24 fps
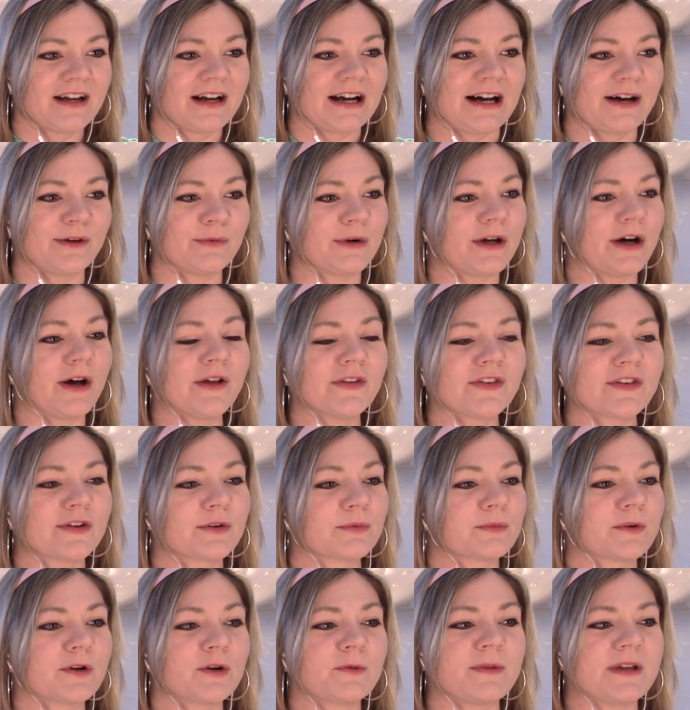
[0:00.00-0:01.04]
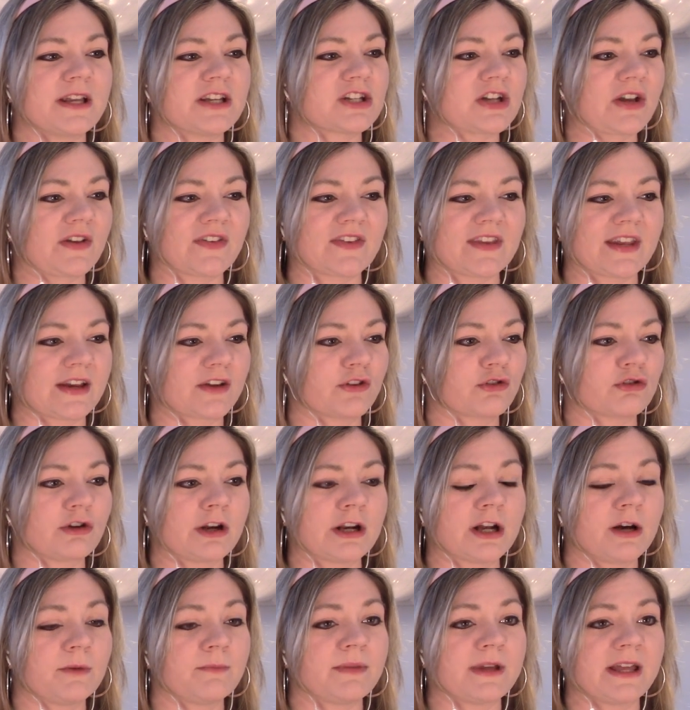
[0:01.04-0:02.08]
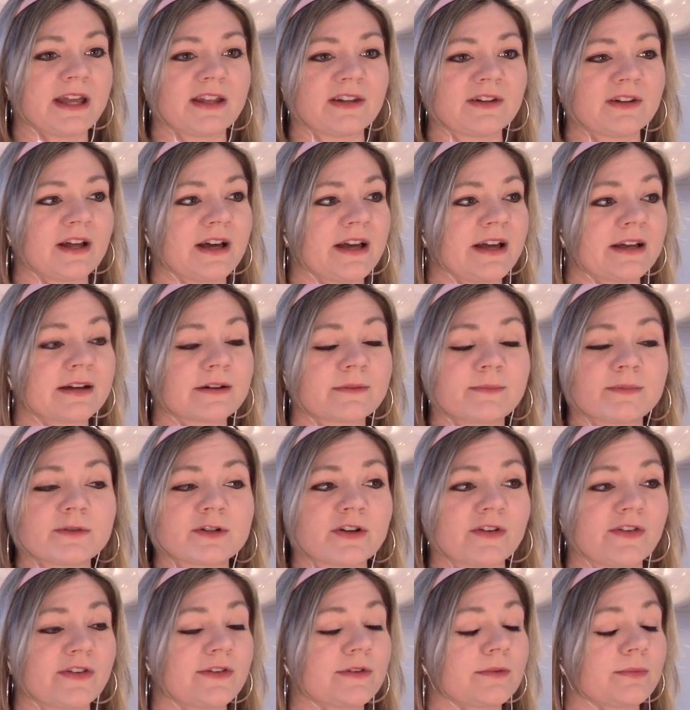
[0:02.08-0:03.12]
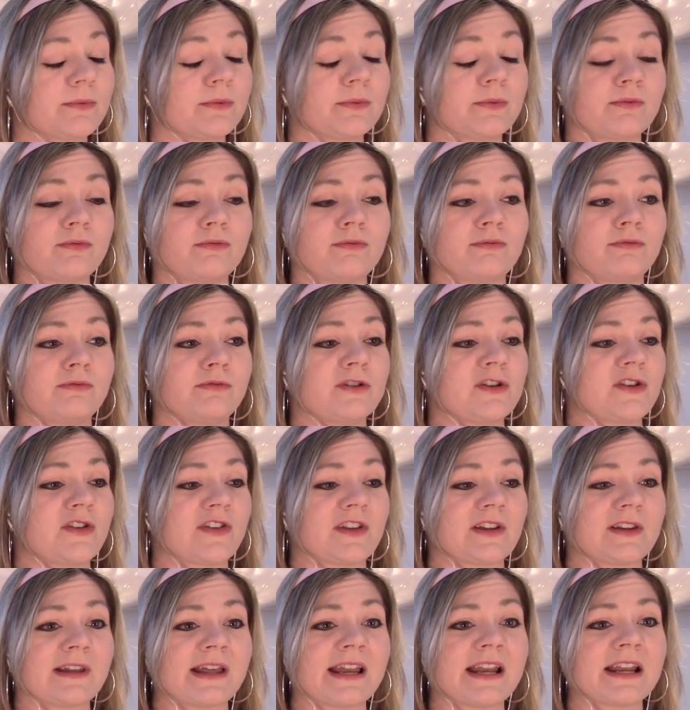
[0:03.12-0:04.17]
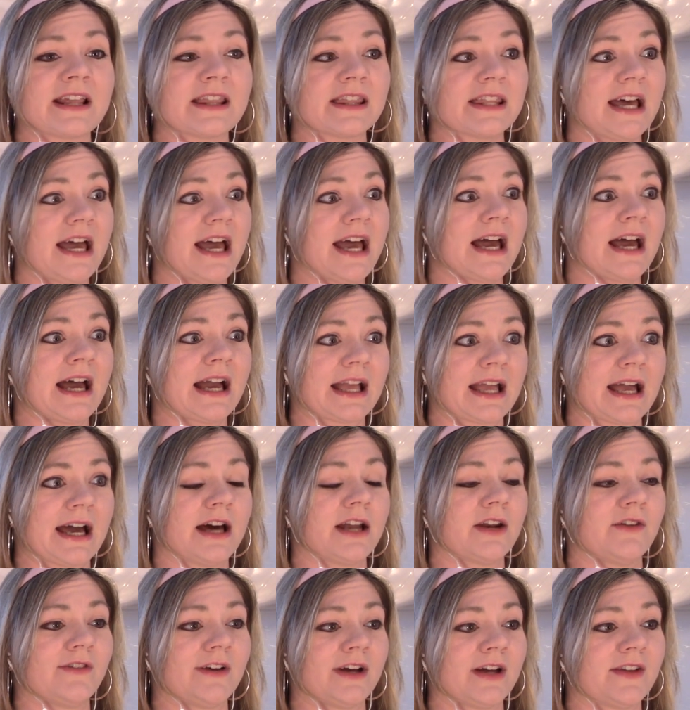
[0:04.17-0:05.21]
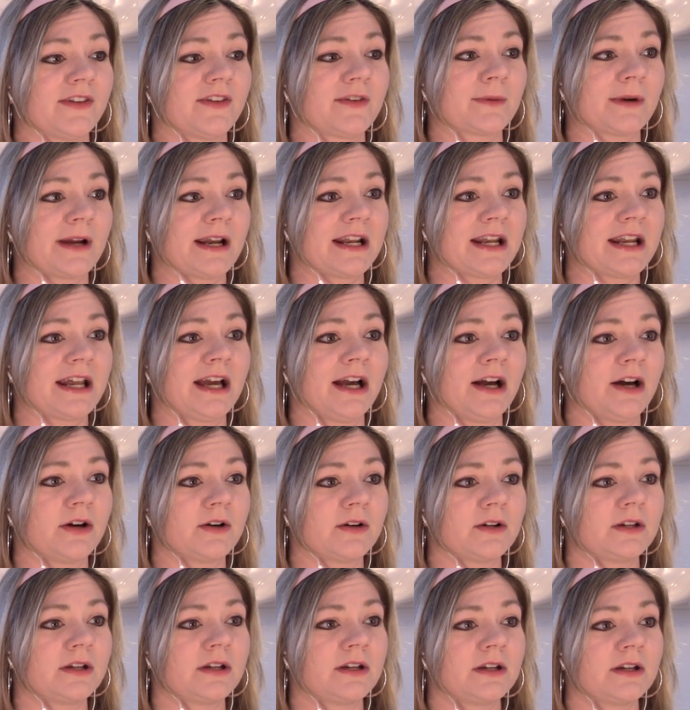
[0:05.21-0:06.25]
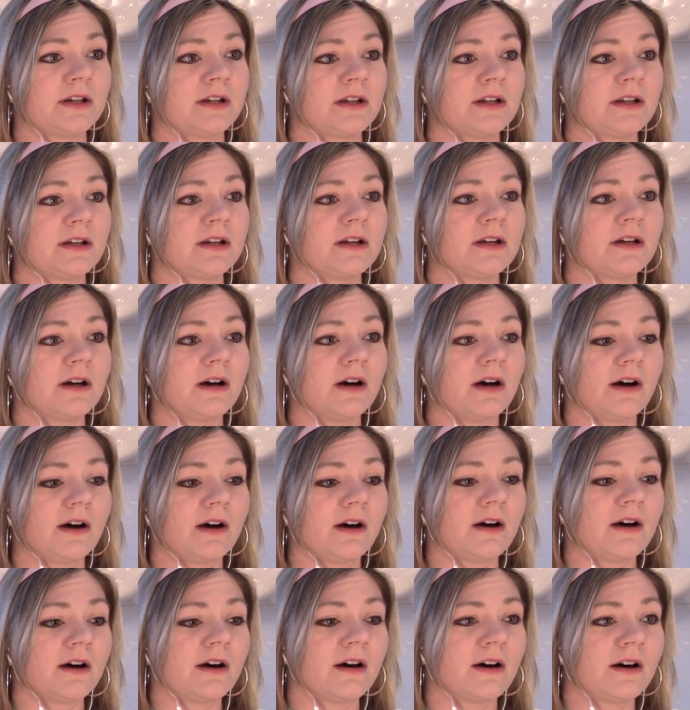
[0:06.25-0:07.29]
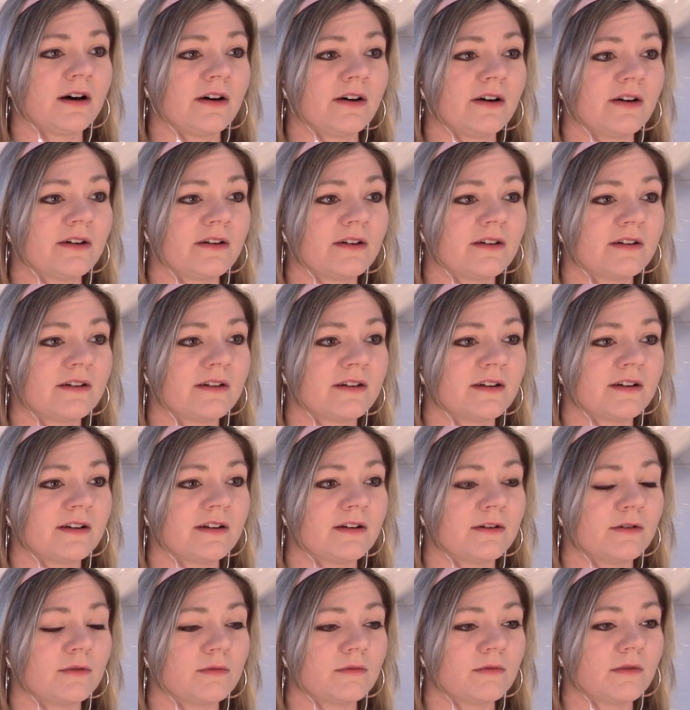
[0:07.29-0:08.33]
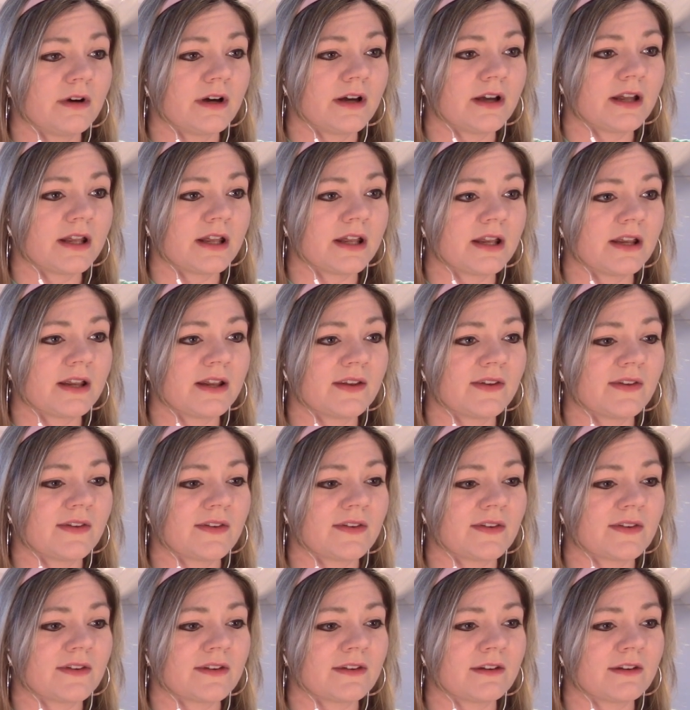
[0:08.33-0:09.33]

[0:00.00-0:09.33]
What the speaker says: Also, RWBY just, like, straight up being, like, just leading the heck out of us right now. Aw. Nice.